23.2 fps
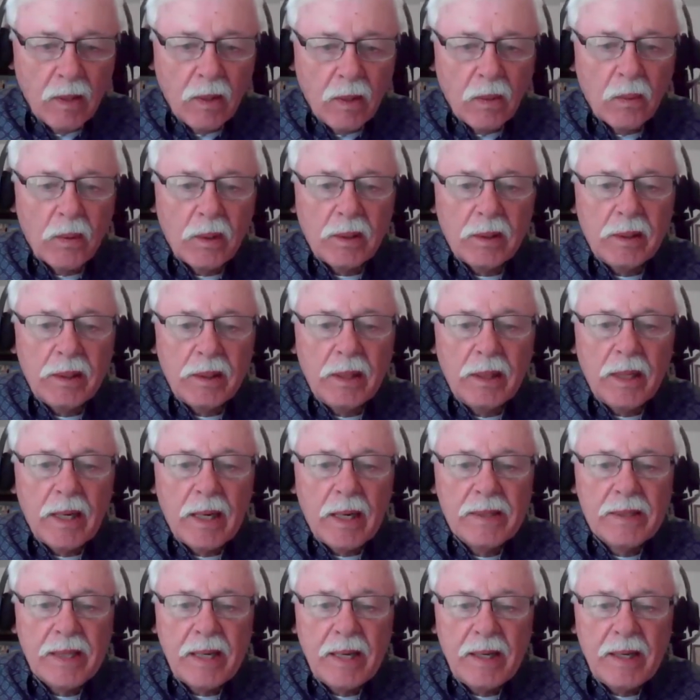Well, in
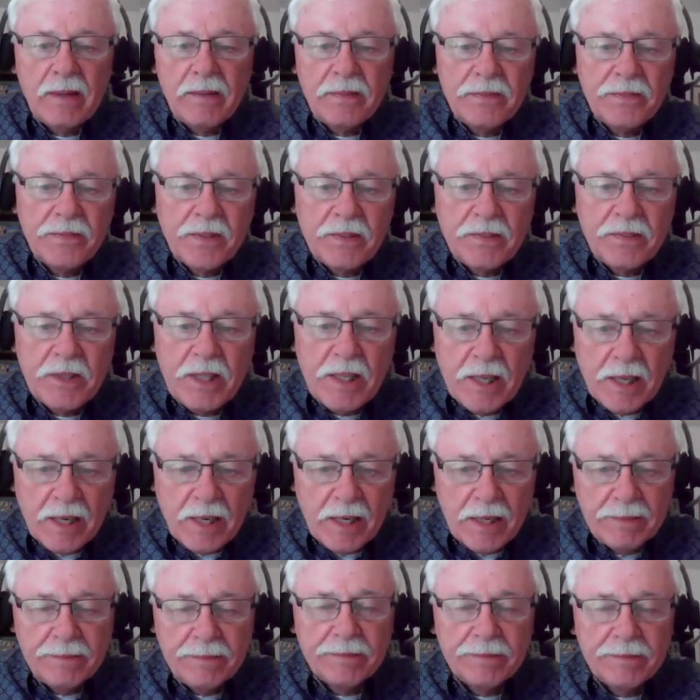Isaiah
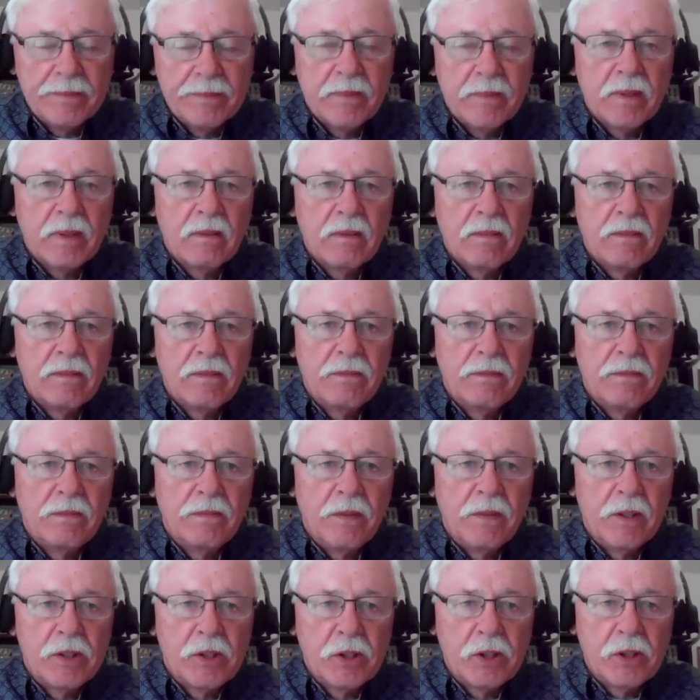59,
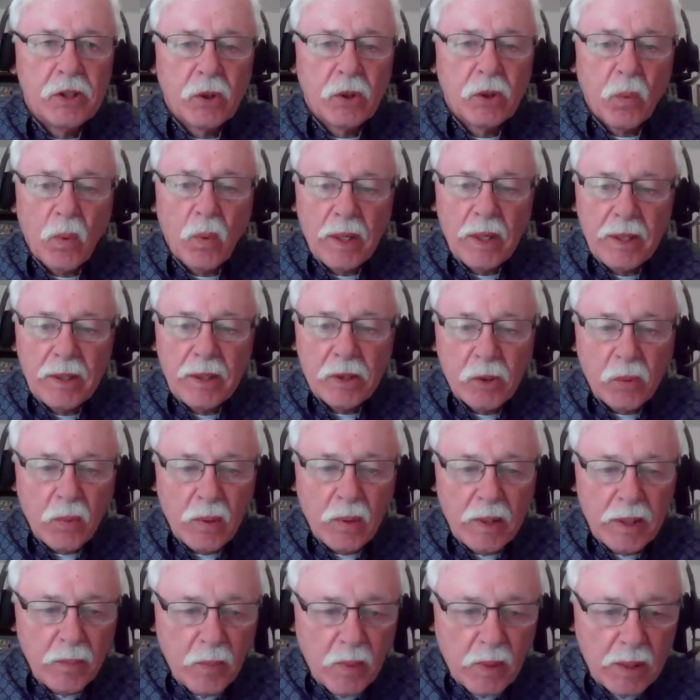verses 20 and
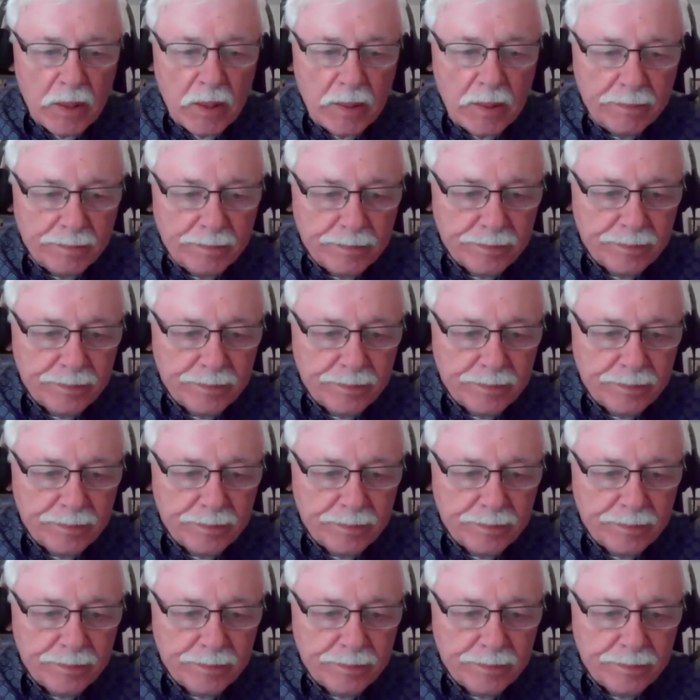21,